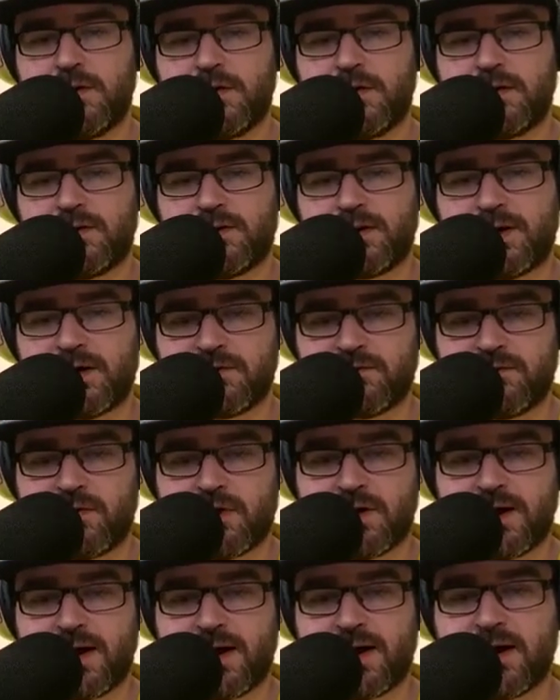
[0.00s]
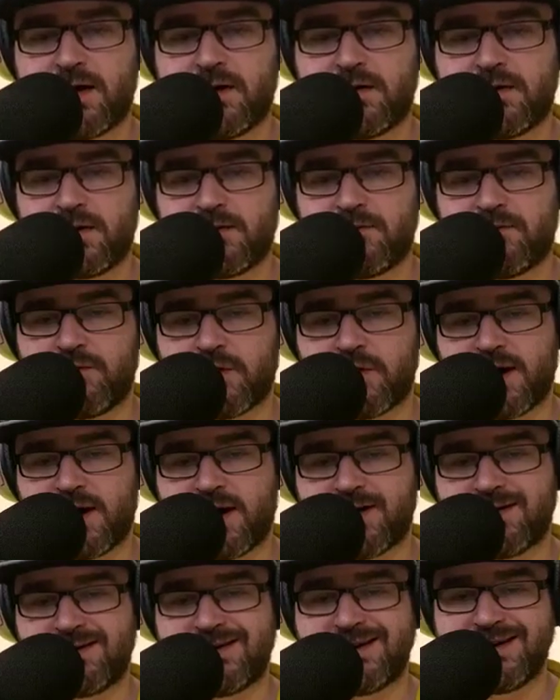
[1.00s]
that is very hard and very
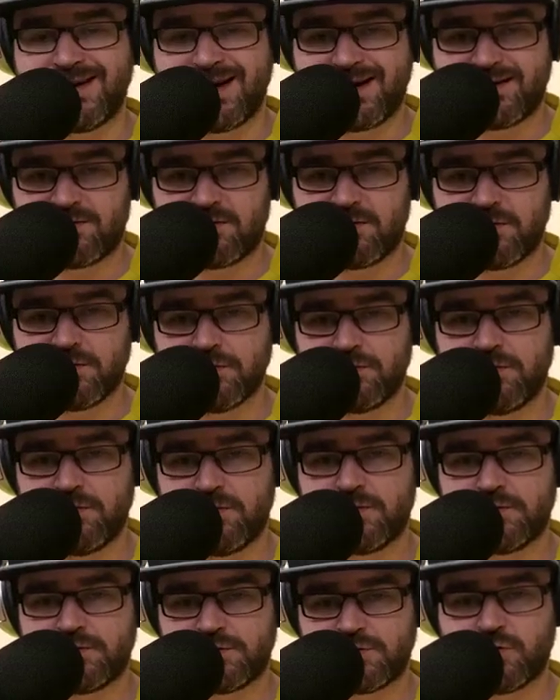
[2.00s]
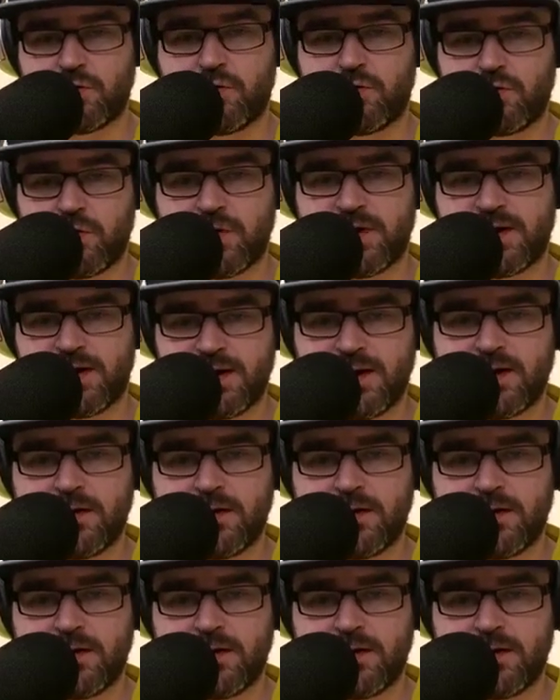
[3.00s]
hard to get to so quickly,